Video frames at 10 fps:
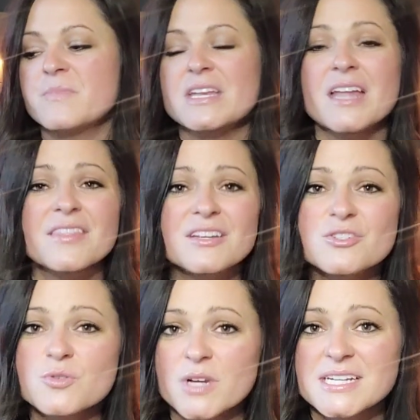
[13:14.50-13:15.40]
Nothing
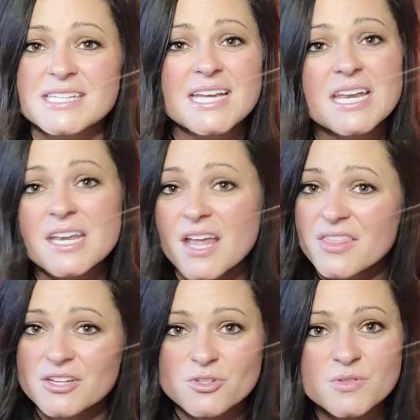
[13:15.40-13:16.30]
too crazy,
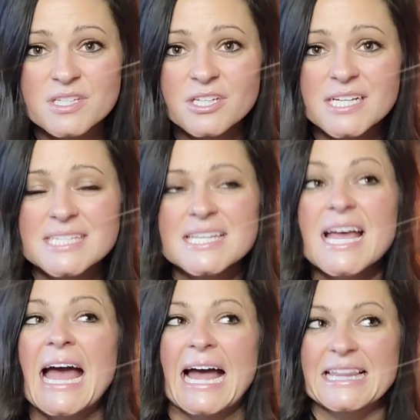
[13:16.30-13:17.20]
nothing too serious.
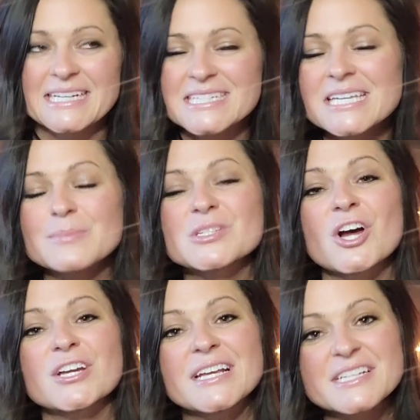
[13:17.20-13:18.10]
I like to keep
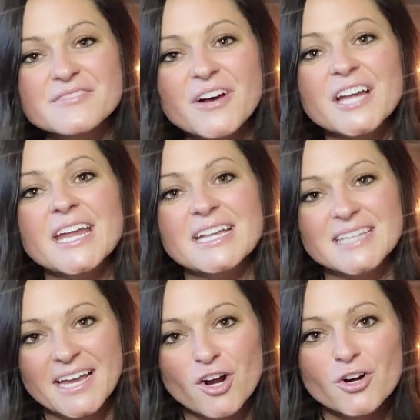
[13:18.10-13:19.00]
stockings fun and
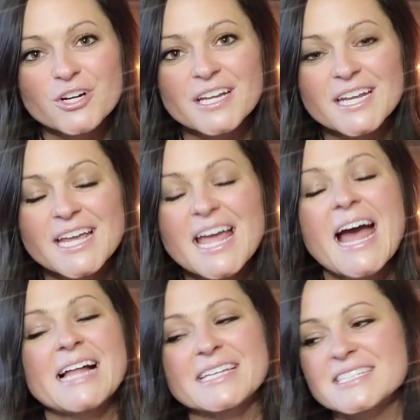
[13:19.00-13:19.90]
lighthearted.
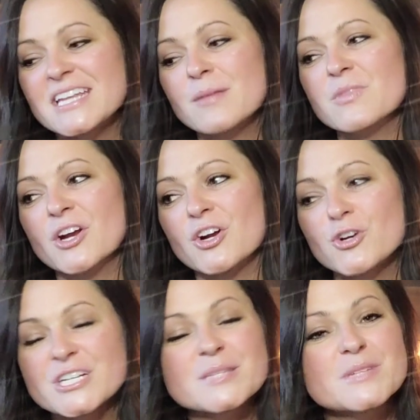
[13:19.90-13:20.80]
I like to keep their
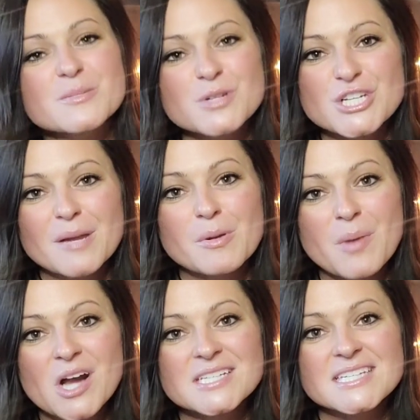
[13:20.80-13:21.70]
Christmas pajama
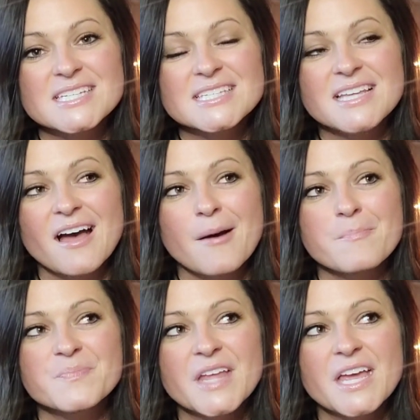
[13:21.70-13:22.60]
boxes
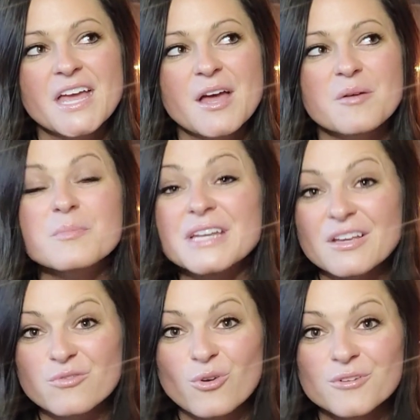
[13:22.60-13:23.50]

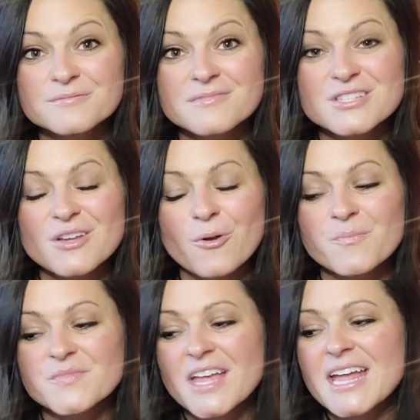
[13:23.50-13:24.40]
meaningful. So
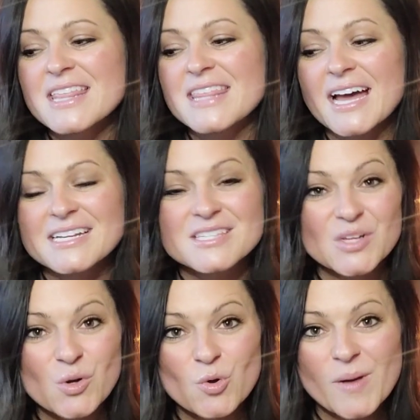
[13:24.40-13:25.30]
that is the
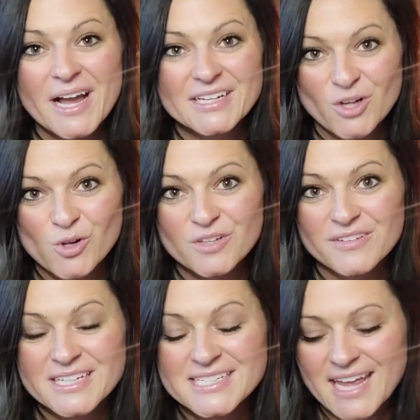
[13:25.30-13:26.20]
goal behind all of
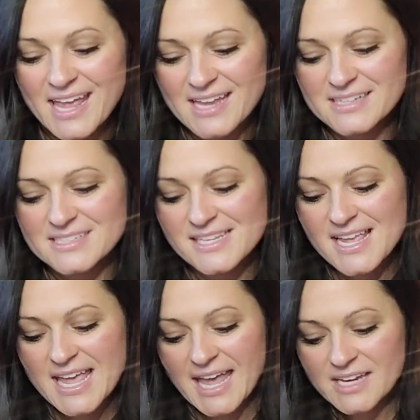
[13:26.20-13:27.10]
it. And
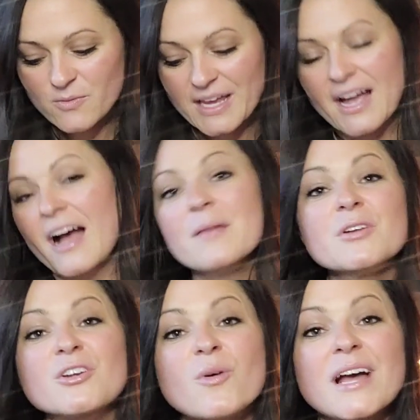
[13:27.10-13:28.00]
anyway, I'm going
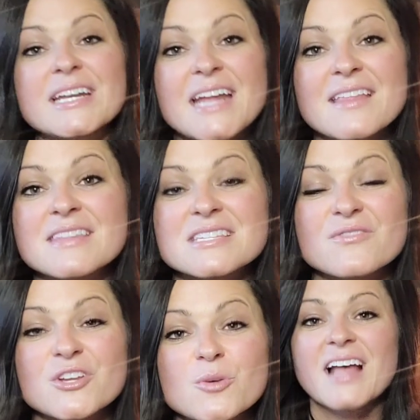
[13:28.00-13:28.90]
to go ahead and end this
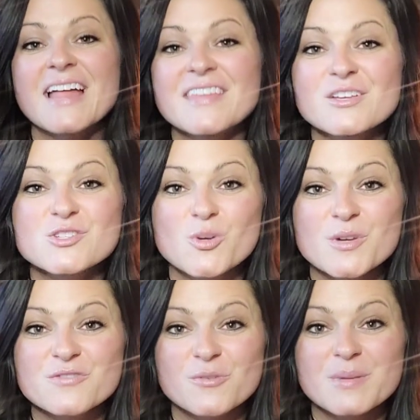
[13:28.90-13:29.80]
video, but I thank you so
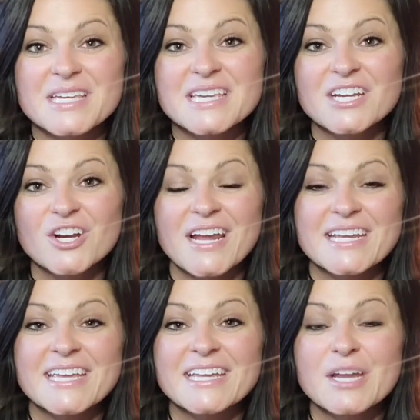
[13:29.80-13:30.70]
much for being here. And
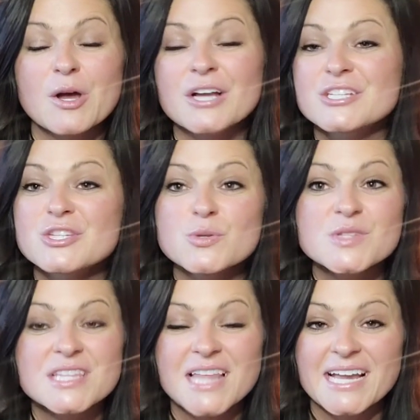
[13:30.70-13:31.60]
again, excuse
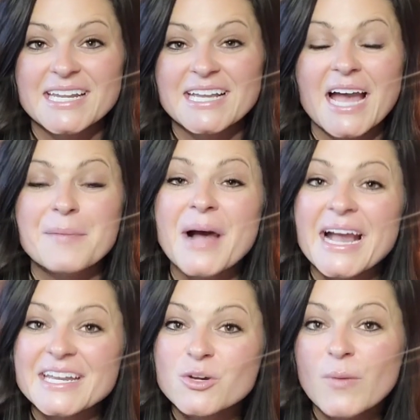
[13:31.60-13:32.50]
the lighting. I'm
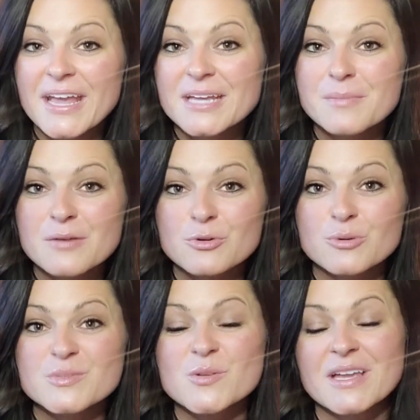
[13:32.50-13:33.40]
hiding away in my
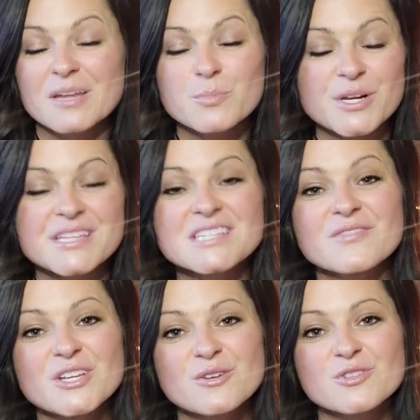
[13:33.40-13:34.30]
room so I could bring this
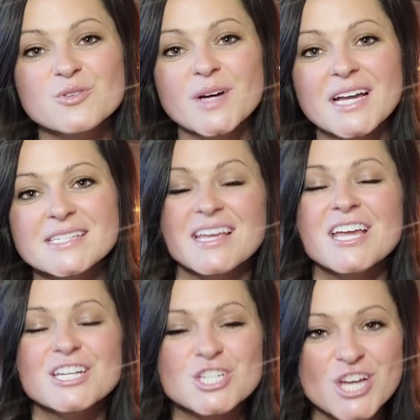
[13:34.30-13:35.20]
video to you guys
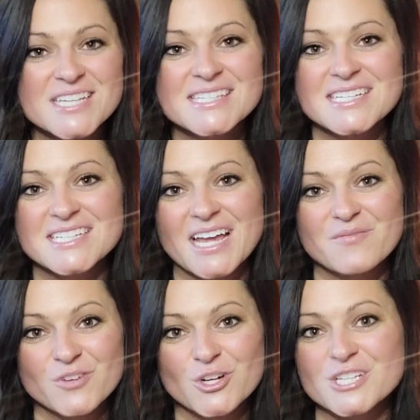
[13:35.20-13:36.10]
just in
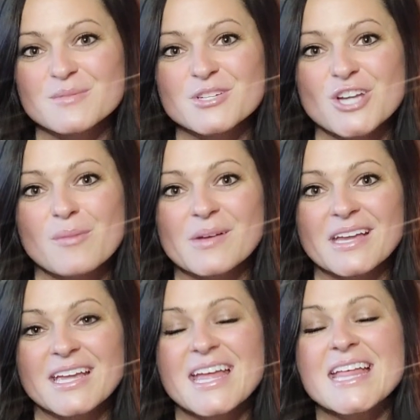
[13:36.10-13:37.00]
time for Christmas
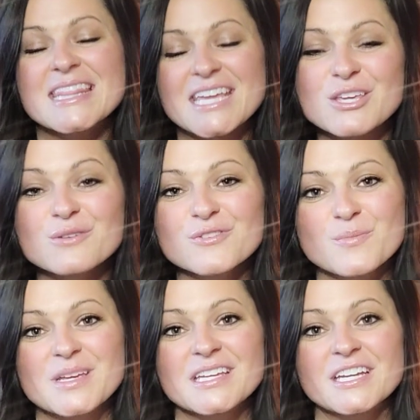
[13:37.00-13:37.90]
shopping. Thank you for
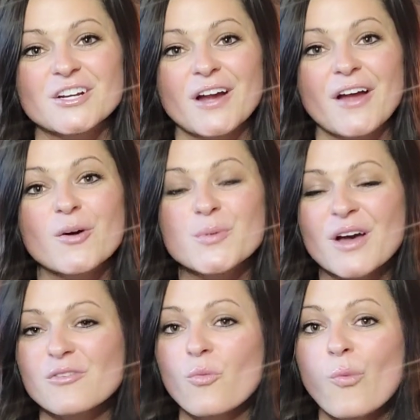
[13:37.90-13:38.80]
being here. I hope you
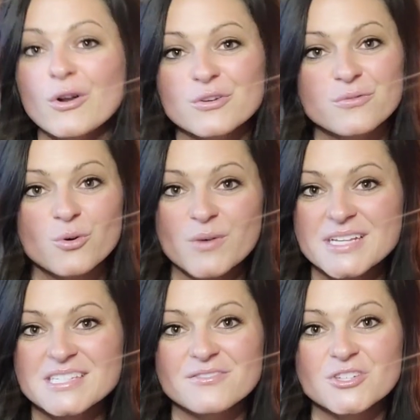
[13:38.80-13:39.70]
have a wonderful
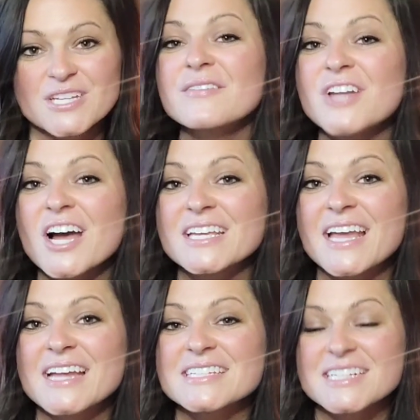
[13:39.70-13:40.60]
rest of your day. If not
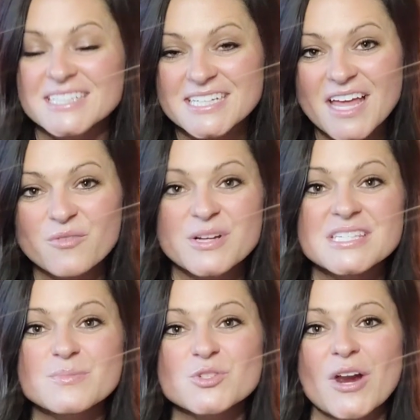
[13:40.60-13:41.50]
yet, click that red
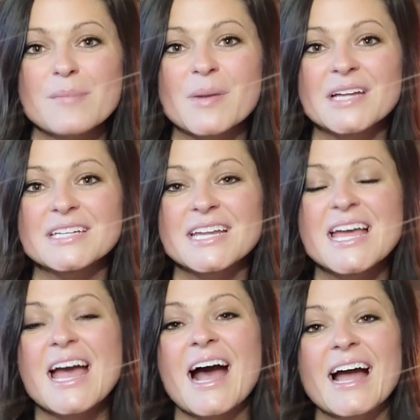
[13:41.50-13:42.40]
subscribe button.
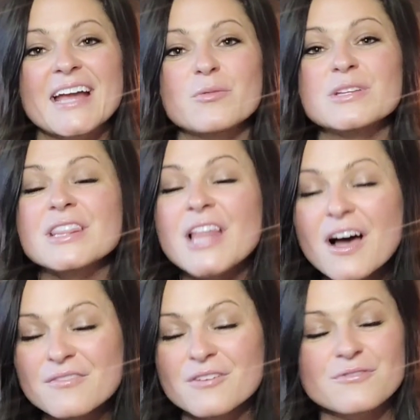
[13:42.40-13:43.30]
I would
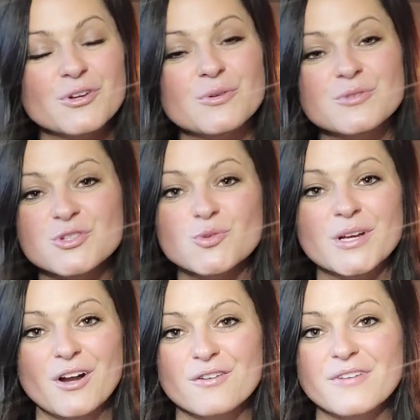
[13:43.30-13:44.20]
love for you to
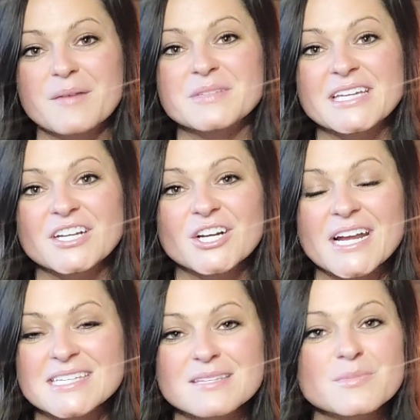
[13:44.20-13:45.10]
join our family here
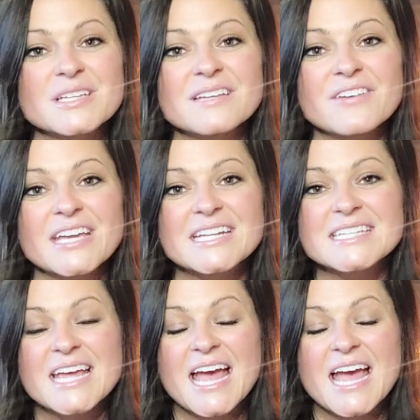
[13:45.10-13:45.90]
at Simply Living It.